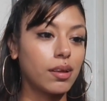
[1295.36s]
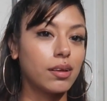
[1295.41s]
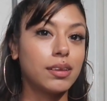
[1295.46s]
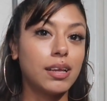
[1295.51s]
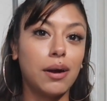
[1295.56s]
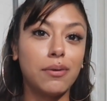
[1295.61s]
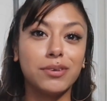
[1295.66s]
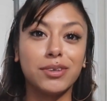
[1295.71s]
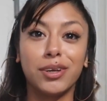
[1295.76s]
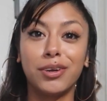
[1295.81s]

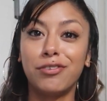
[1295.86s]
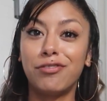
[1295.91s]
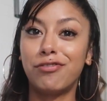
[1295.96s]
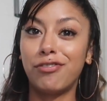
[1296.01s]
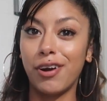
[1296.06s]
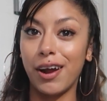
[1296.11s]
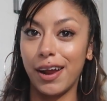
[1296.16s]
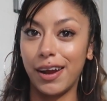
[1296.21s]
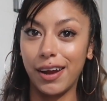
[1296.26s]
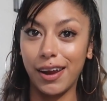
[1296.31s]
That was on a
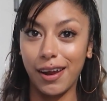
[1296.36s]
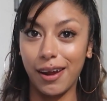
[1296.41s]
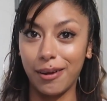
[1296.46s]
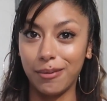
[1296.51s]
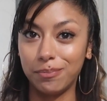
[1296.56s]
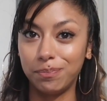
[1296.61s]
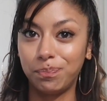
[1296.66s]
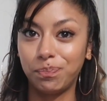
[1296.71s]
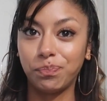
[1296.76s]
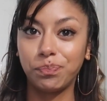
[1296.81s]

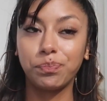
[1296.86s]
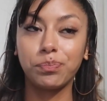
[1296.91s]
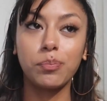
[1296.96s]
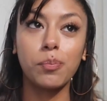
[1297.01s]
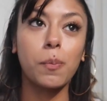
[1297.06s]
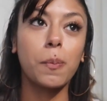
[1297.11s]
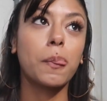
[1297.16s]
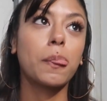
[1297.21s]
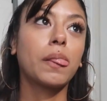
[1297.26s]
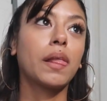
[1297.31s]
Friday.
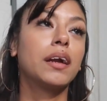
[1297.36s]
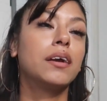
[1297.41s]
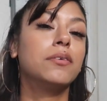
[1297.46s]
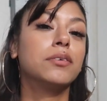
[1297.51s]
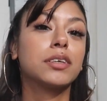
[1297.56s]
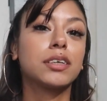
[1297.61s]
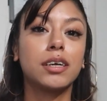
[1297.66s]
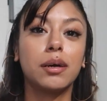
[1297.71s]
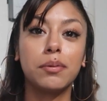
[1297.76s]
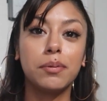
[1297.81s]
He
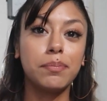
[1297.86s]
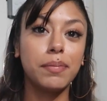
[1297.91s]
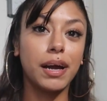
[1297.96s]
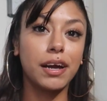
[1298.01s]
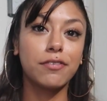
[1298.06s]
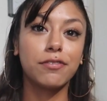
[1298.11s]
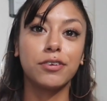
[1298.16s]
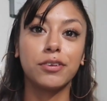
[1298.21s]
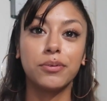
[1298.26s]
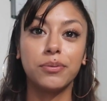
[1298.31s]
was coming
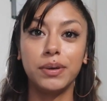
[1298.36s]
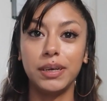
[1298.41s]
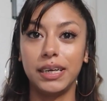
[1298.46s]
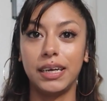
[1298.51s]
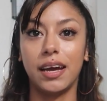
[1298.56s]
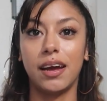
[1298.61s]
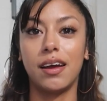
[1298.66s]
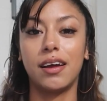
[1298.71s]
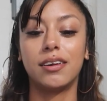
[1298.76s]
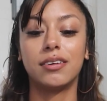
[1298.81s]
back for the
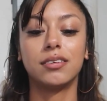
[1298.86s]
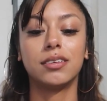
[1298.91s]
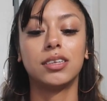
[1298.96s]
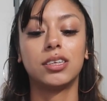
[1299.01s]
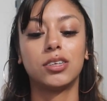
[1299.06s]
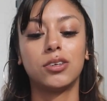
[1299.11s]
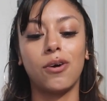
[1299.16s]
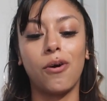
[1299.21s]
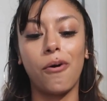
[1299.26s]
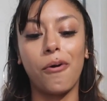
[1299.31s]
weekend,
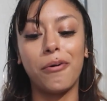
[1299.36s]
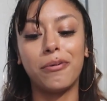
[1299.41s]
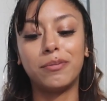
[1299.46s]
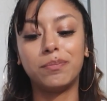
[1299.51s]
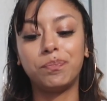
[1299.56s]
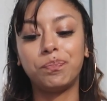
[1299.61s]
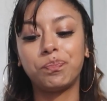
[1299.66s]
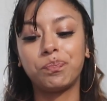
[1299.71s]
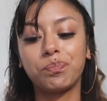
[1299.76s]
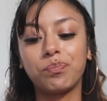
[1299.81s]
so
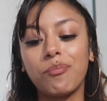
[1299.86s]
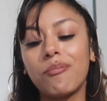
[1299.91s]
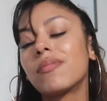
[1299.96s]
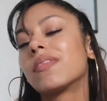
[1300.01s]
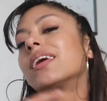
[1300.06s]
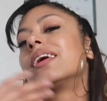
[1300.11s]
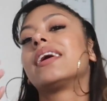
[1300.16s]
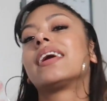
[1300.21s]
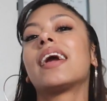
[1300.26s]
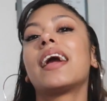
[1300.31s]

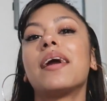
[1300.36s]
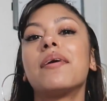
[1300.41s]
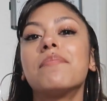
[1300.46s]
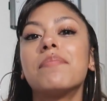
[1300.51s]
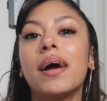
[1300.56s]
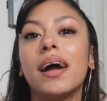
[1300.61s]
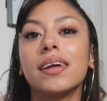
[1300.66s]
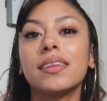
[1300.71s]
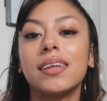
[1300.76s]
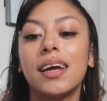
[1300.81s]
came
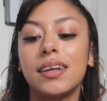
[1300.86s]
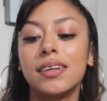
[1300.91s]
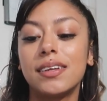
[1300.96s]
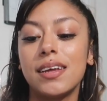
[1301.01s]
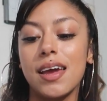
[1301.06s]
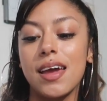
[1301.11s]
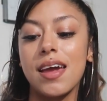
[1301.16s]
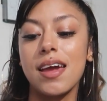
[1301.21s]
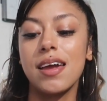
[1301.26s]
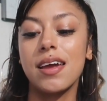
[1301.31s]
back that
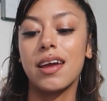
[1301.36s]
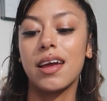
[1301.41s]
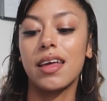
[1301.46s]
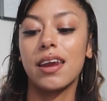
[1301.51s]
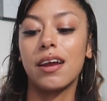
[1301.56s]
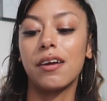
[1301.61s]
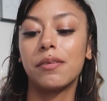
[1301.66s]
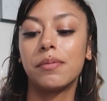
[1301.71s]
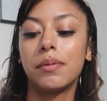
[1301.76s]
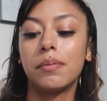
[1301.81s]
day.
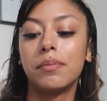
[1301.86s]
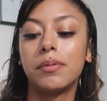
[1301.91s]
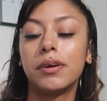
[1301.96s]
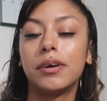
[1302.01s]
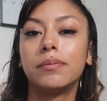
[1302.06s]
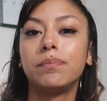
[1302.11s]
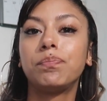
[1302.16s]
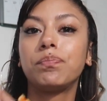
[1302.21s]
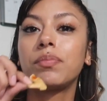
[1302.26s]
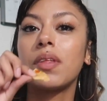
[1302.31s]
And I
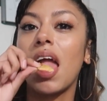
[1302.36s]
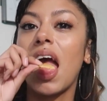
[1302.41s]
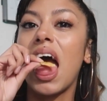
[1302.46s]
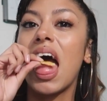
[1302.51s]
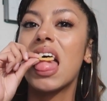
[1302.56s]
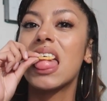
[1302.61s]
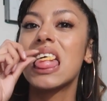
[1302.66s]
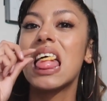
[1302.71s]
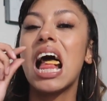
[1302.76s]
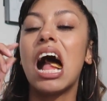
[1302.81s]
remember
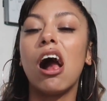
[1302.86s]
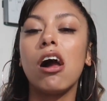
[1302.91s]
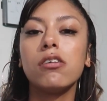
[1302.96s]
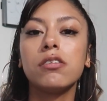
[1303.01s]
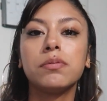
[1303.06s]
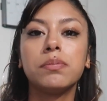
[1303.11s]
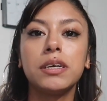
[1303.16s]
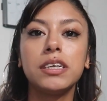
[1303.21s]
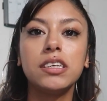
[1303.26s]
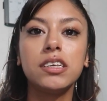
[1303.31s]
I
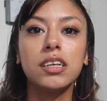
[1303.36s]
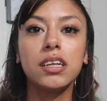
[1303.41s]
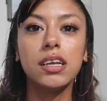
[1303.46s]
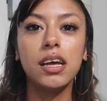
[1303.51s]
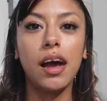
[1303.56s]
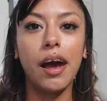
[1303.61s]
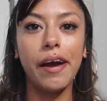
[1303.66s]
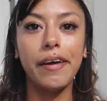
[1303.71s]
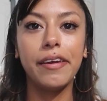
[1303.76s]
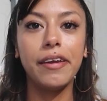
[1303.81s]
was
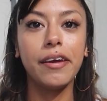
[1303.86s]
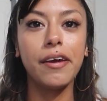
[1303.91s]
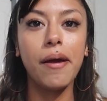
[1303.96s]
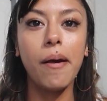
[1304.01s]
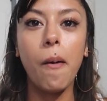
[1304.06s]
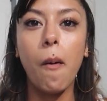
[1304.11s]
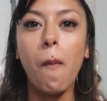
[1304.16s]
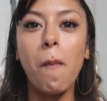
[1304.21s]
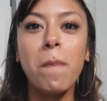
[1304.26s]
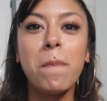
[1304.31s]
basically hiding
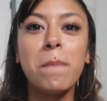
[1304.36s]
it